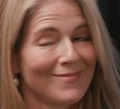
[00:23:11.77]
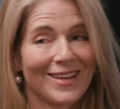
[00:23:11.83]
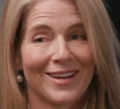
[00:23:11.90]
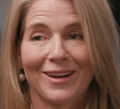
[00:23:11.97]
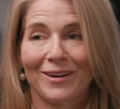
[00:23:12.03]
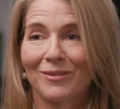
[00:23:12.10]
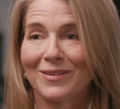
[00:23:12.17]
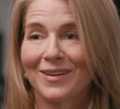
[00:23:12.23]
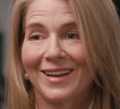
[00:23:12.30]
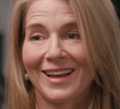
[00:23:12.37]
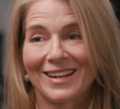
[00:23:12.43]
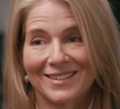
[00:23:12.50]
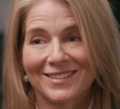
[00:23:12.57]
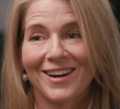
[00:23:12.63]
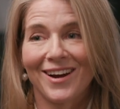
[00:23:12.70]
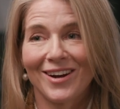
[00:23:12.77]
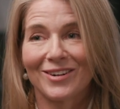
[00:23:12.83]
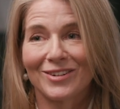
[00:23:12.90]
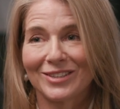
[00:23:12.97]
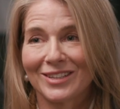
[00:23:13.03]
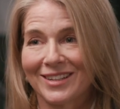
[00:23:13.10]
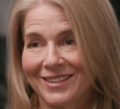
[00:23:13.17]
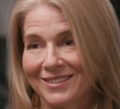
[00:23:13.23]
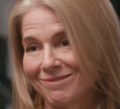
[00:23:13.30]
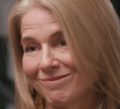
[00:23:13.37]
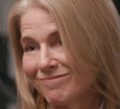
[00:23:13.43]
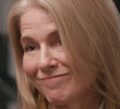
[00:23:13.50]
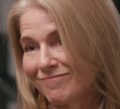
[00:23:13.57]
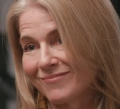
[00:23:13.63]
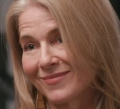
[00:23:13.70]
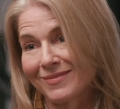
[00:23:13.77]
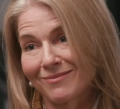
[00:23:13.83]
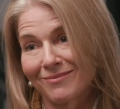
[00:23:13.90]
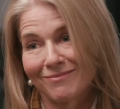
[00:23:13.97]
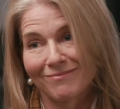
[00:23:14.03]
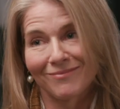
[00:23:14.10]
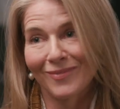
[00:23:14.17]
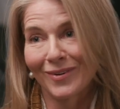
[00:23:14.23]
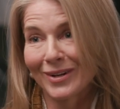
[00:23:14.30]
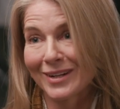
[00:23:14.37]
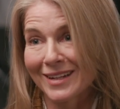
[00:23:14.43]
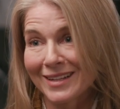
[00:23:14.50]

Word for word: You know, entirely what